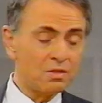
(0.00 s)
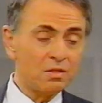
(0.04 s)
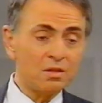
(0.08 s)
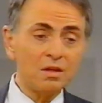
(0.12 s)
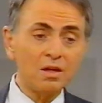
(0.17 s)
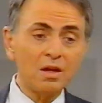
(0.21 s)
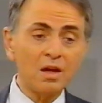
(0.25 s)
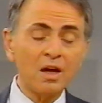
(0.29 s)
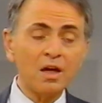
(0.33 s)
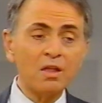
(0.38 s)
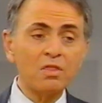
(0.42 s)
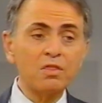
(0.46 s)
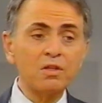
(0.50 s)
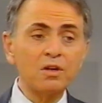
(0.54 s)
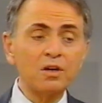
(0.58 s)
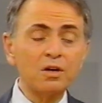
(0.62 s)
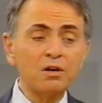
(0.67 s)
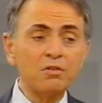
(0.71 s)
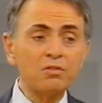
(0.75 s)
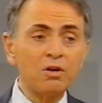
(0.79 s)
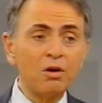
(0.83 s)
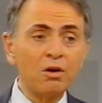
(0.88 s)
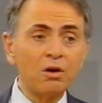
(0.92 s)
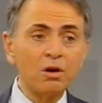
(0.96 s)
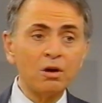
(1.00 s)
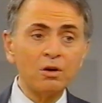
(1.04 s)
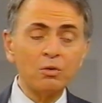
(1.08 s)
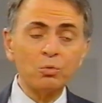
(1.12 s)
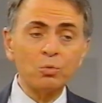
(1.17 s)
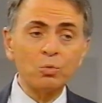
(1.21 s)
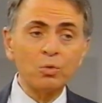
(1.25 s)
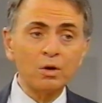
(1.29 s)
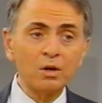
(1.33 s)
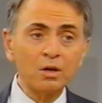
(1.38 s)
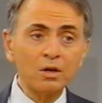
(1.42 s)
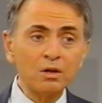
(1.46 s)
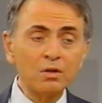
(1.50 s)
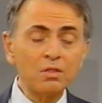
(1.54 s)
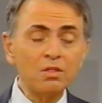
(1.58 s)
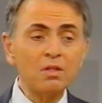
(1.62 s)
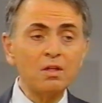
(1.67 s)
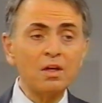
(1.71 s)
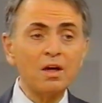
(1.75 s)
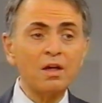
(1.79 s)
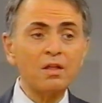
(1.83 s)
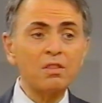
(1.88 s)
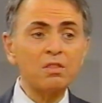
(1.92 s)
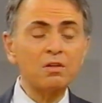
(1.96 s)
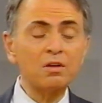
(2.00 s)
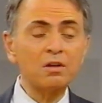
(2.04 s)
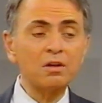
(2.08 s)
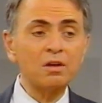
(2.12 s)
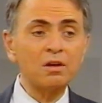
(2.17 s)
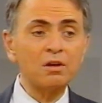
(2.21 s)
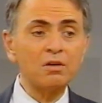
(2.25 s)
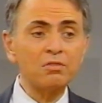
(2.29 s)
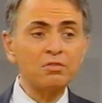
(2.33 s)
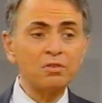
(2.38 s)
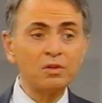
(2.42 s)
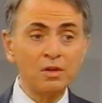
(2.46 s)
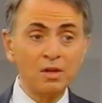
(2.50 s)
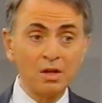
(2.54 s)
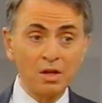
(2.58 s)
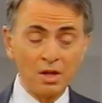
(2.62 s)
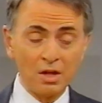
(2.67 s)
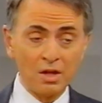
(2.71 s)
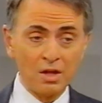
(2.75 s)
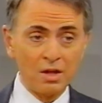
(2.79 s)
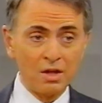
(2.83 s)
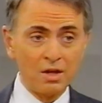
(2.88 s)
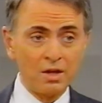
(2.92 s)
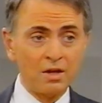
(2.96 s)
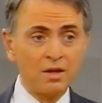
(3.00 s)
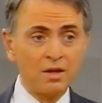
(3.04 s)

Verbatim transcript: the ethic of hard work, the ethic of... Now that money,